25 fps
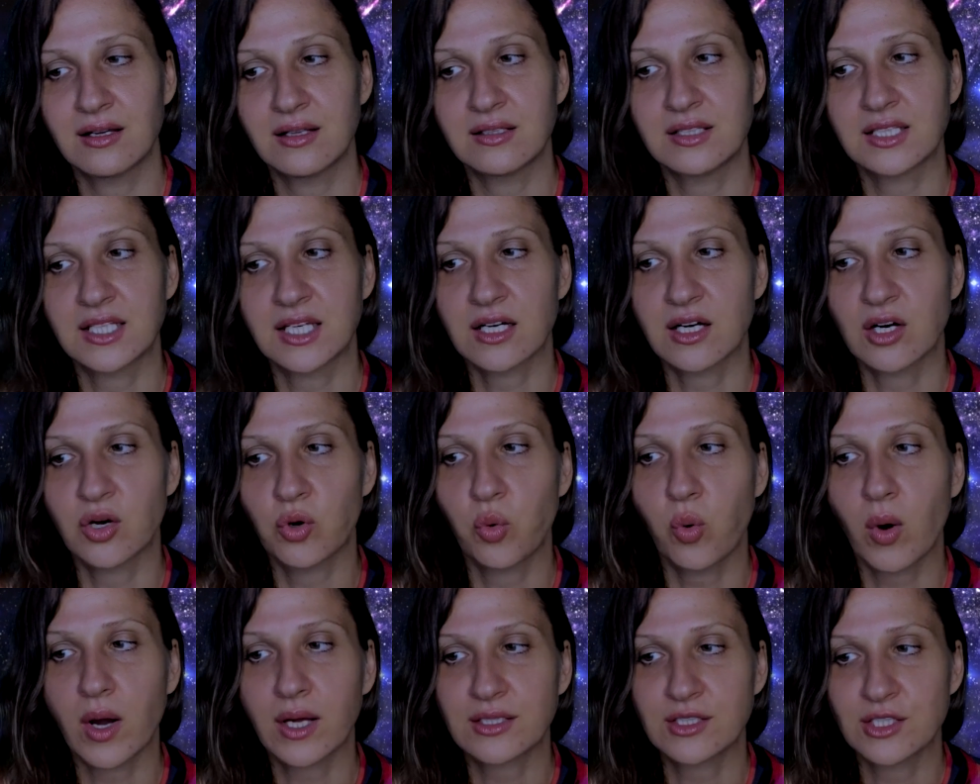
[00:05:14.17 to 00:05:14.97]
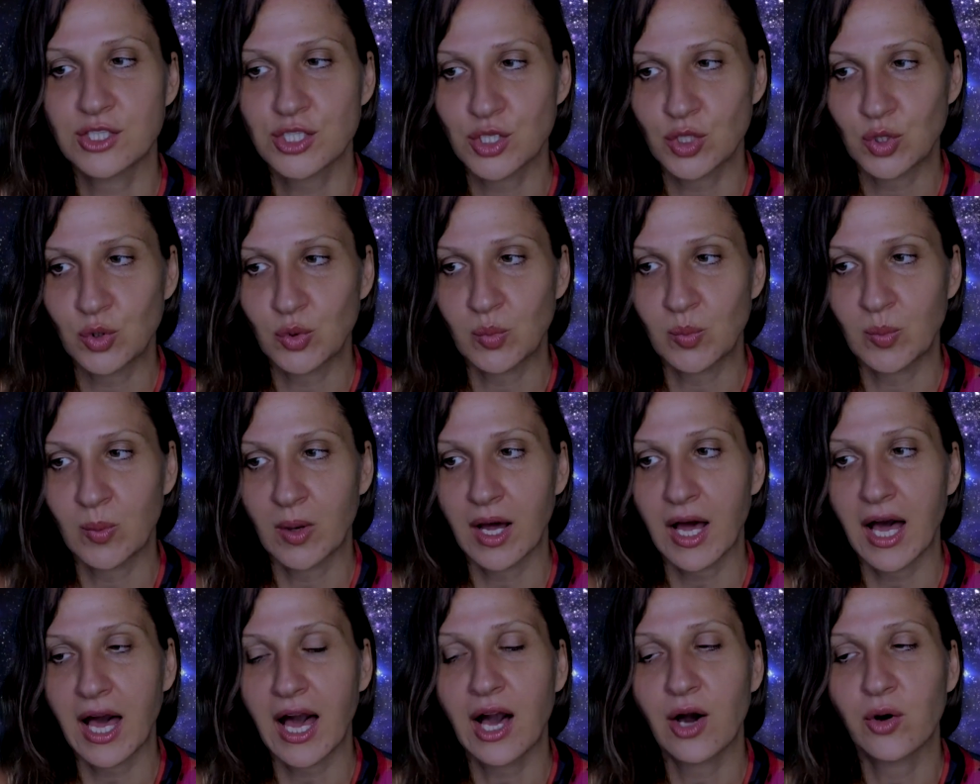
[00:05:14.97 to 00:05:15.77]
the Quantum
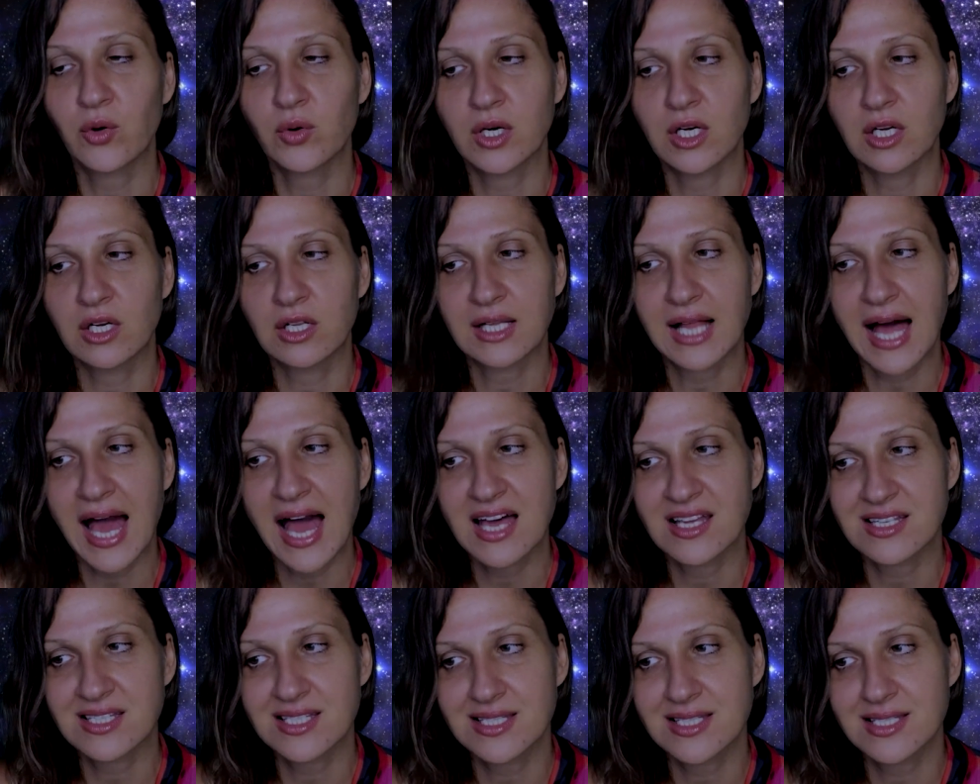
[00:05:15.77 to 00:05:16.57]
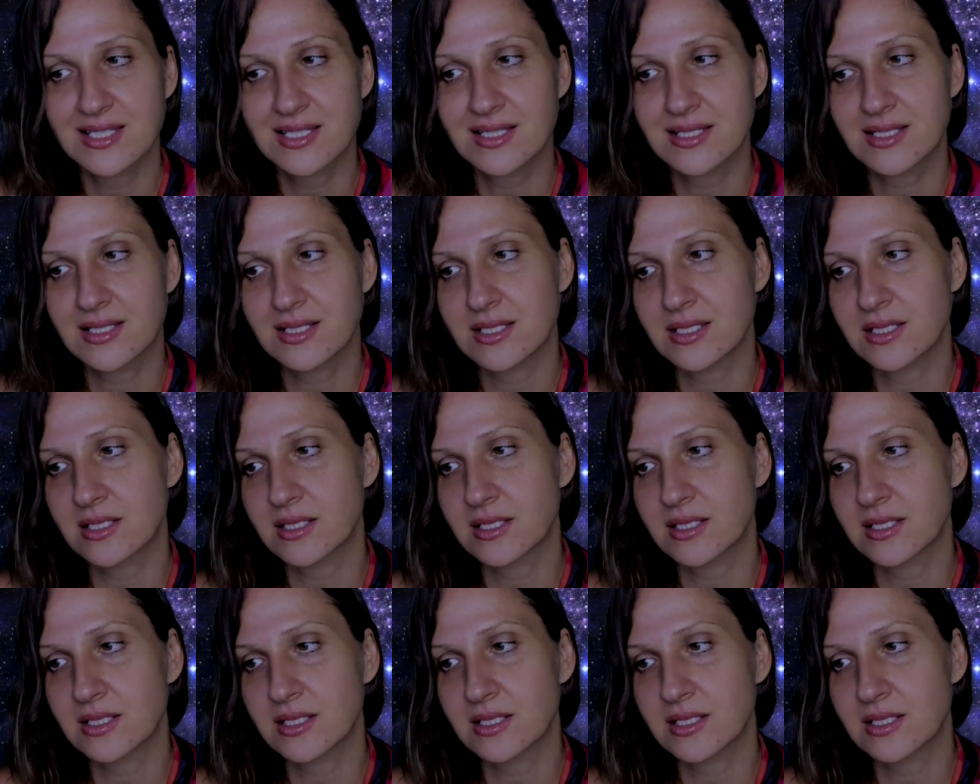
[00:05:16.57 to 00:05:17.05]
Hourglass.